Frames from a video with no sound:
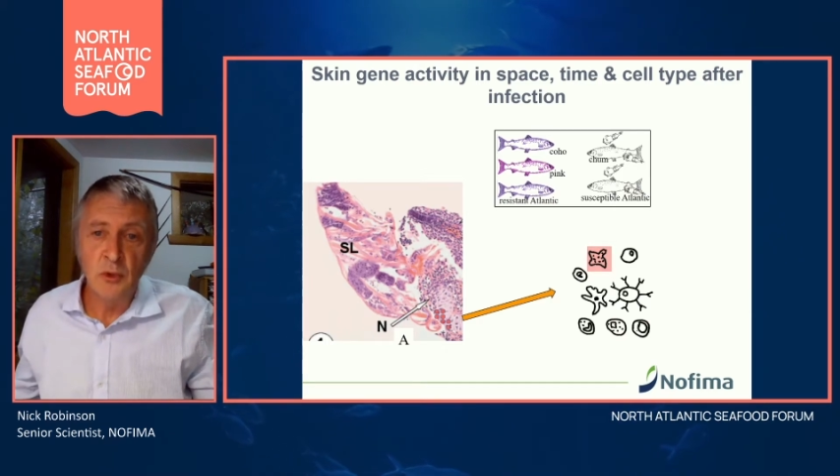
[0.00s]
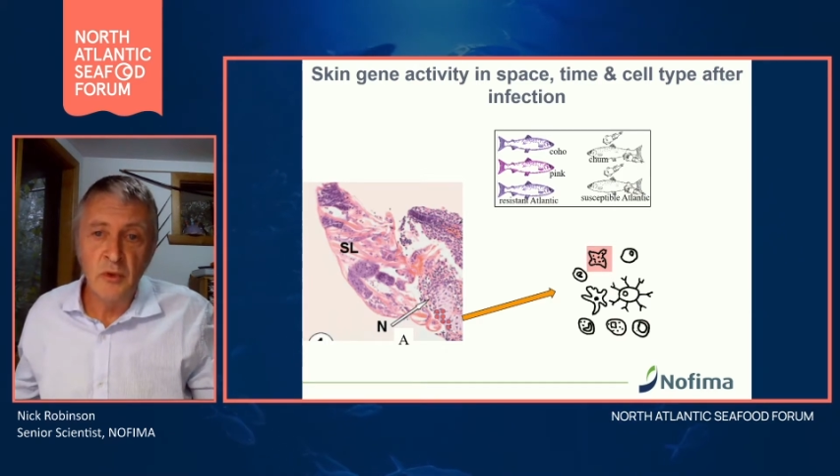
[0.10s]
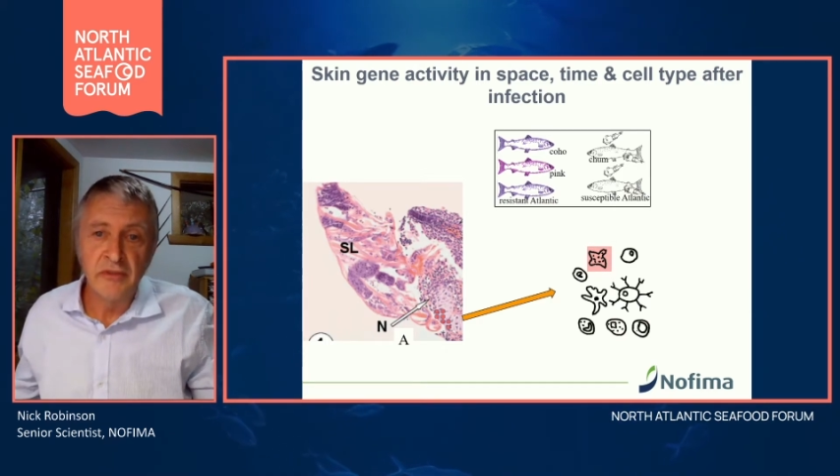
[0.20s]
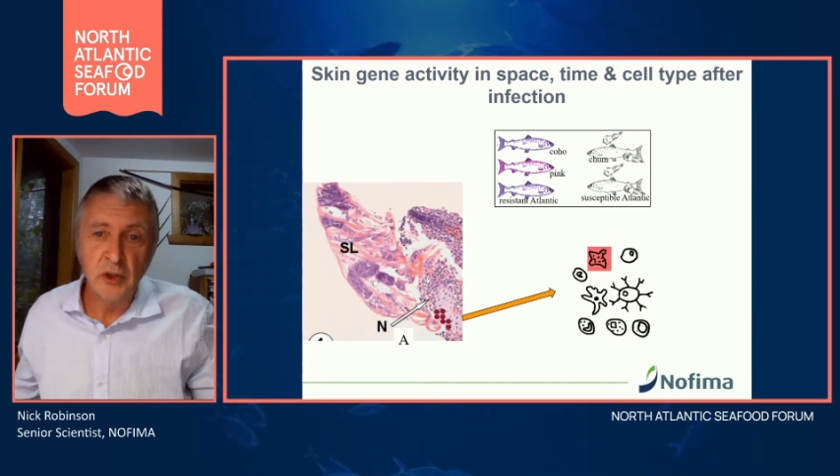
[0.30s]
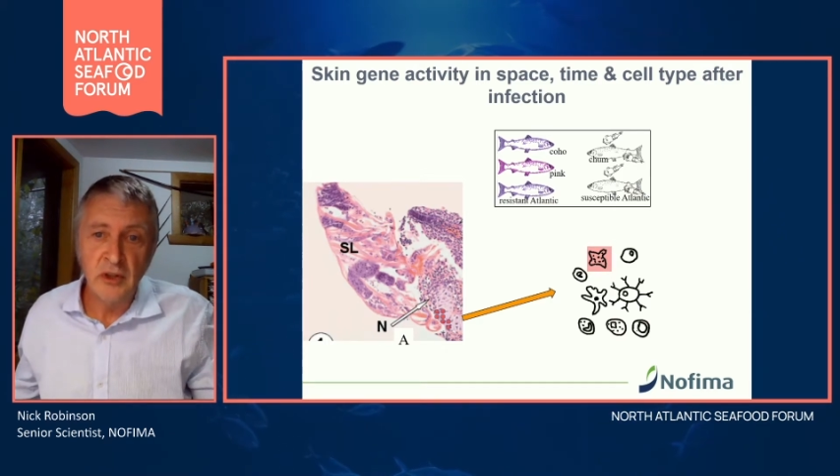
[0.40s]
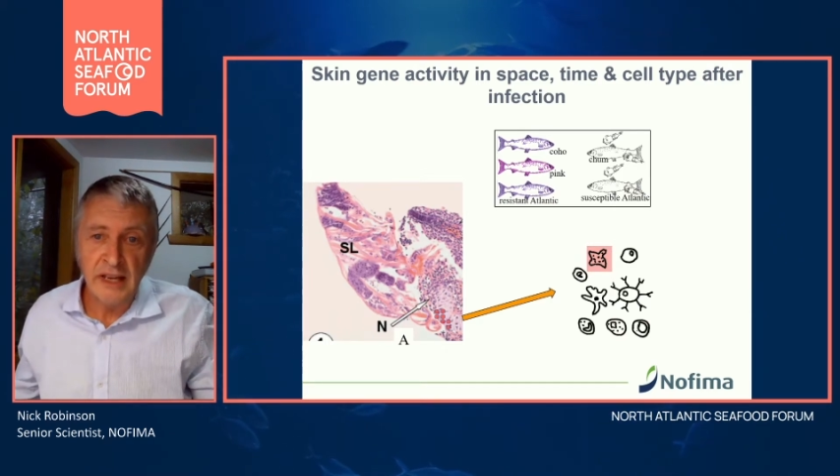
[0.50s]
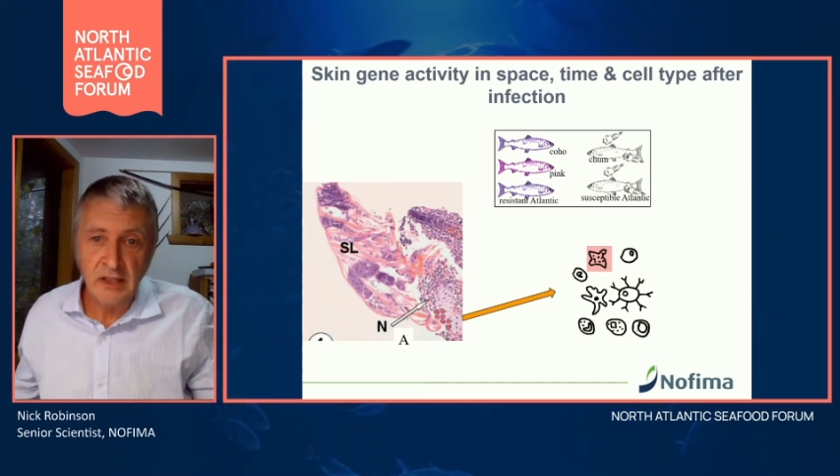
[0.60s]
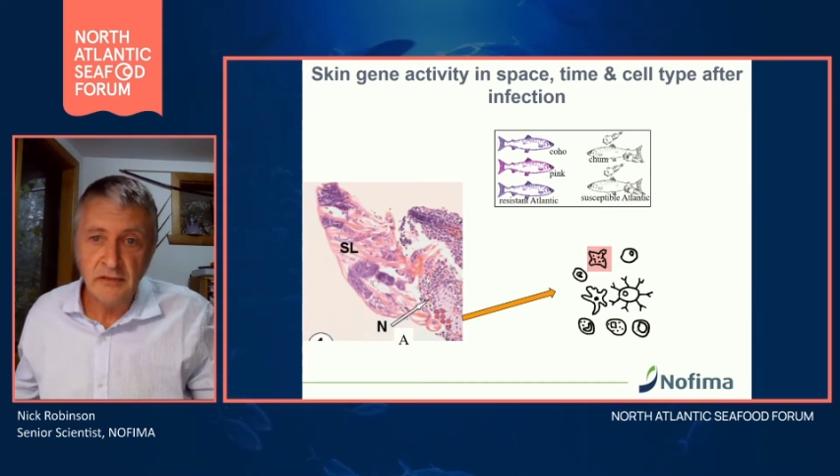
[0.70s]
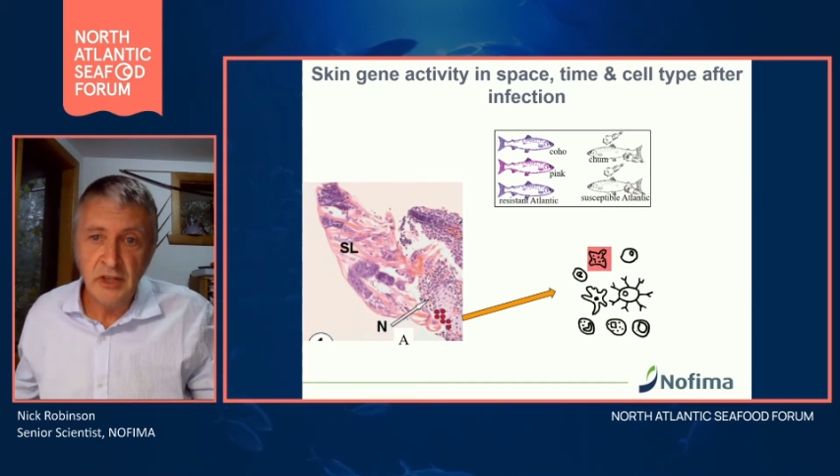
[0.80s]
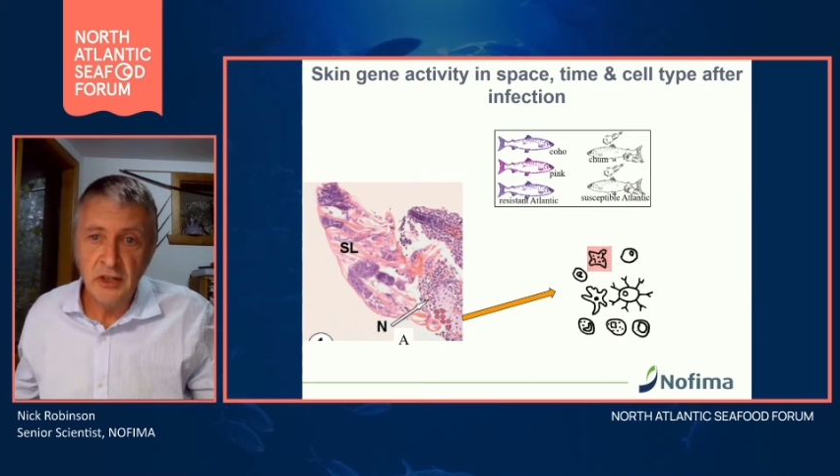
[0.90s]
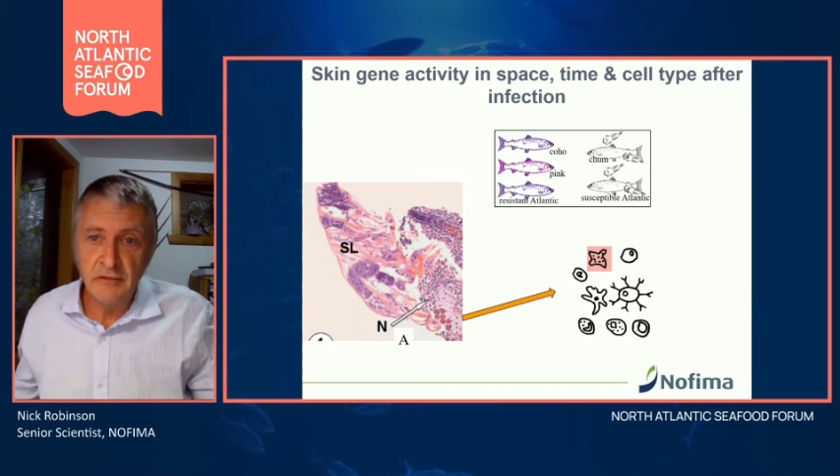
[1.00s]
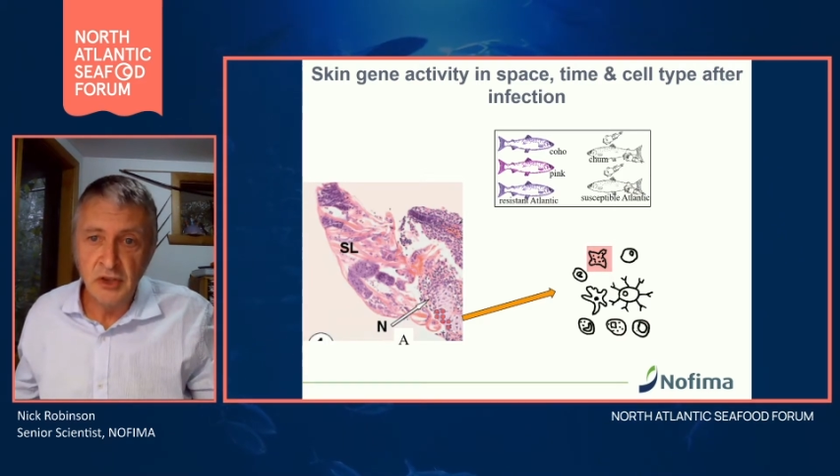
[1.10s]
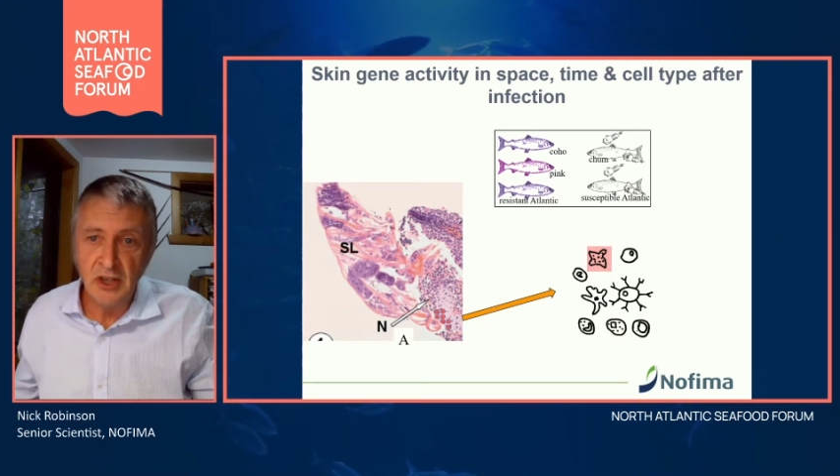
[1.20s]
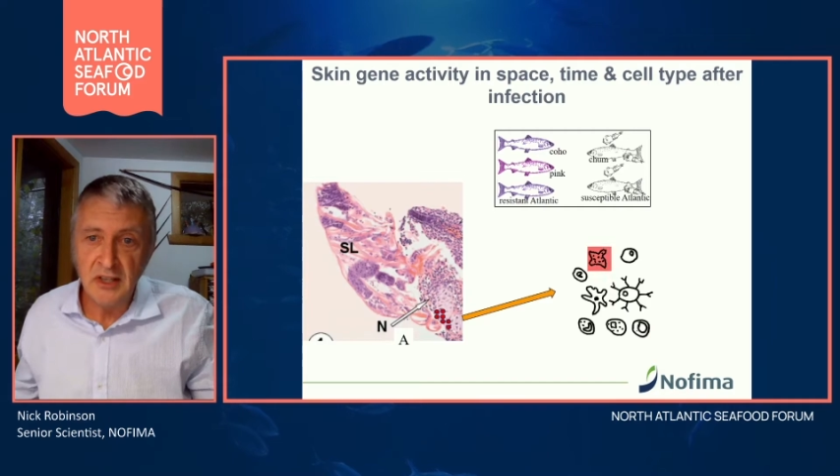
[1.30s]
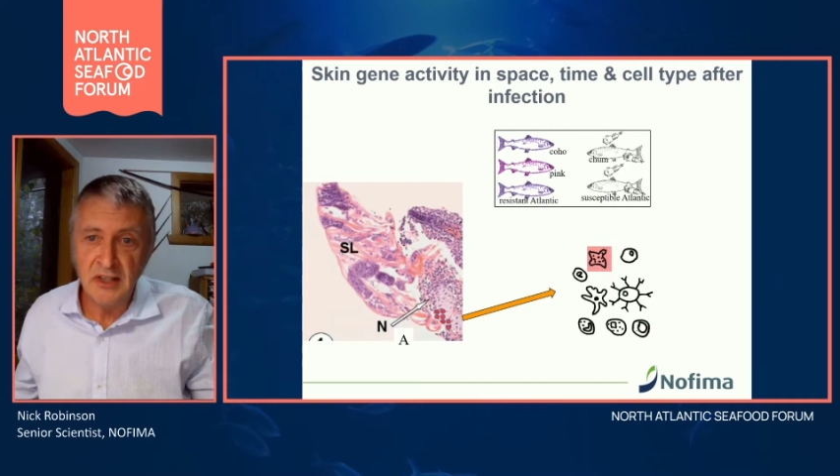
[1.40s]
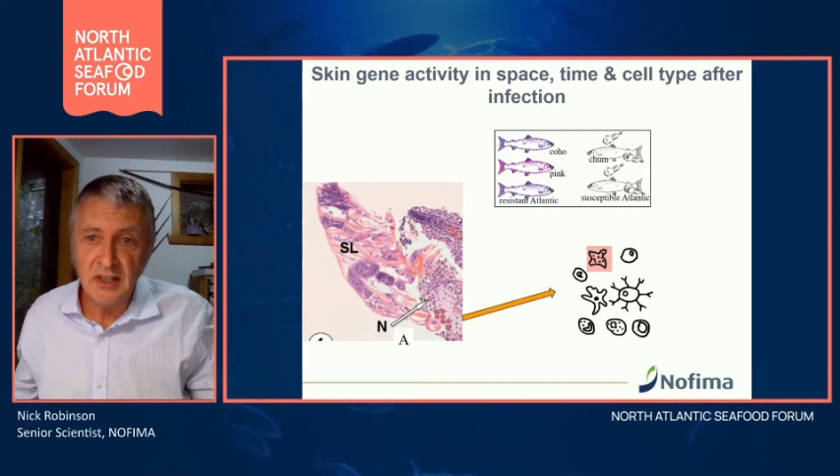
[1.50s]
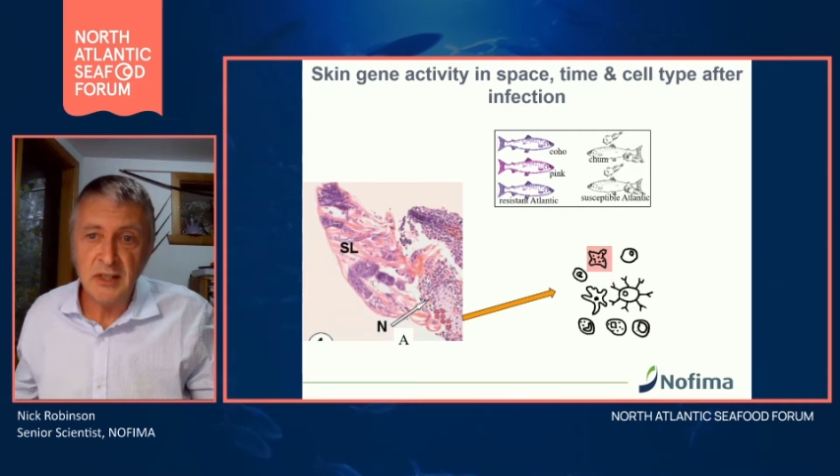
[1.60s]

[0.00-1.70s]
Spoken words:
to reveal activity of genes